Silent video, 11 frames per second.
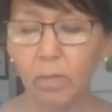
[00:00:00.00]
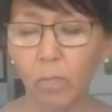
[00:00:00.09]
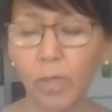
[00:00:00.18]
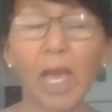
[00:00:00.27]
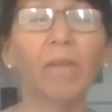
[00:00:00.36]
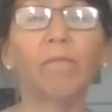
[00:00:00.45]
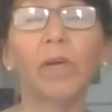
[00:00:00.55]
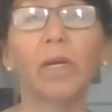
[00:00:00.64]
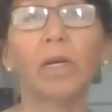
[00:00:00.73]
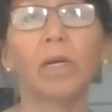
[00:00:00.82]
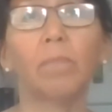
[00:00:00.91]
We have
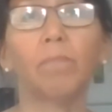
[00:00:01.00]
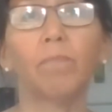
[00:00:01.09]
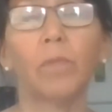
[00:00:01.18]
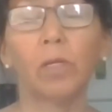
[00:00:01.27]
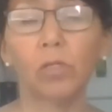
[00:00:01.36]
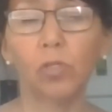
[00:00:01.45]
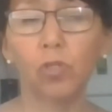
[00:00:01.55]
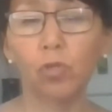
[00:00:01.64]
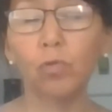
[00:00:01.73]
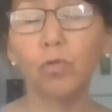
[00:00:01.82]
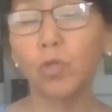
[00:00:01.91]

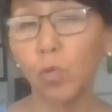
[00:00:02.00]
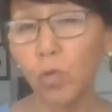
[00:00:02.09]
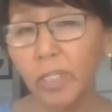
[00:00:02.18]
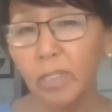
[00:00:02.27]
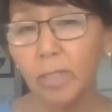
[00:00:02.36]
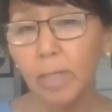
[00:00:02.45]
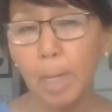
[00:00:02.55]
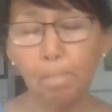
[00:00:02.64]
two stores,